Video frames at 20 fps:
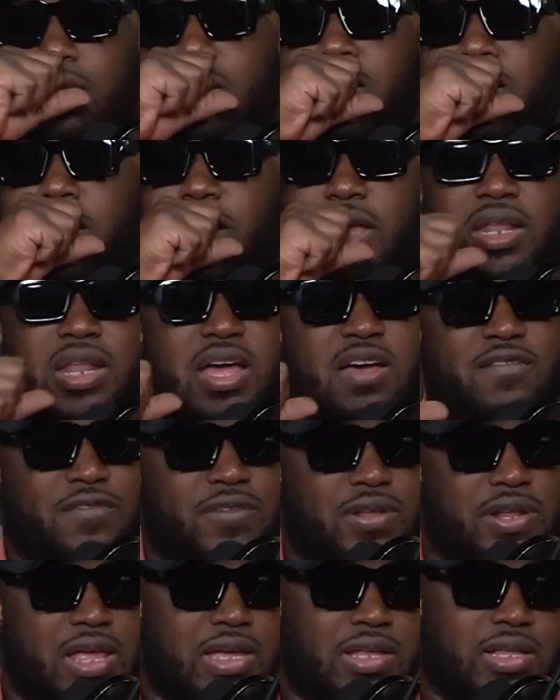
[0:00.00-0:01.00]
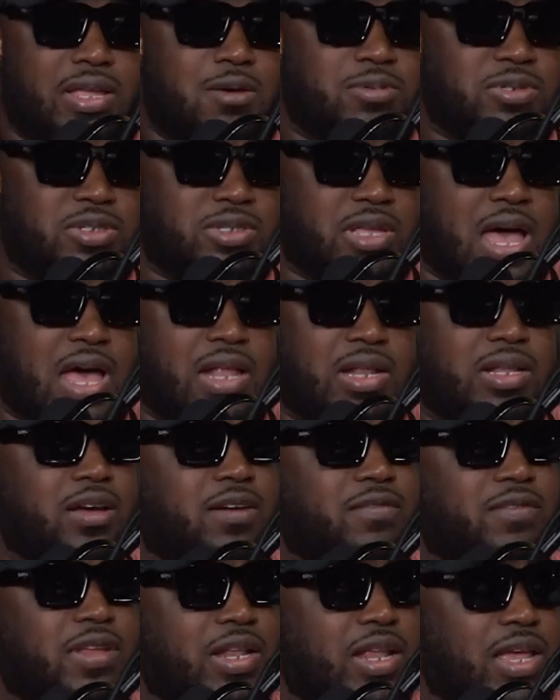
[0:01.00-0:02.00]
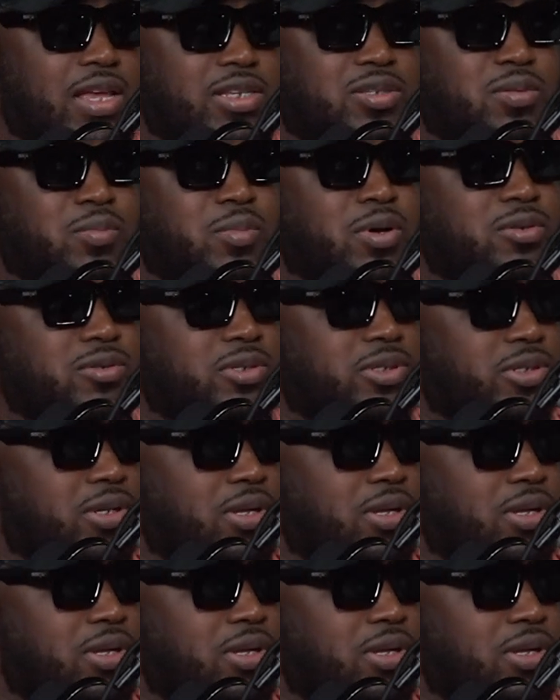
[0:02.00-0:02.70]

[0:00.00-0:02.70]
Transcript: and I feel like I love that age the most.